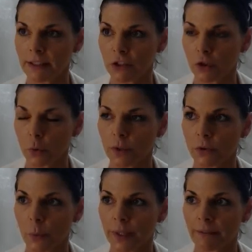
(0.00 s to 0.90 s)
detours
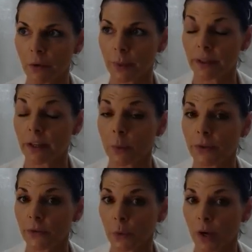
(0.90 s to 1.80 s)
or whatever, we think we're
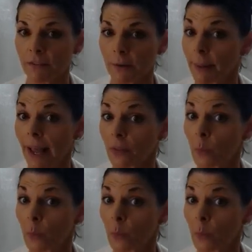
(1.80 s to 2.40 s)
thrown off our path.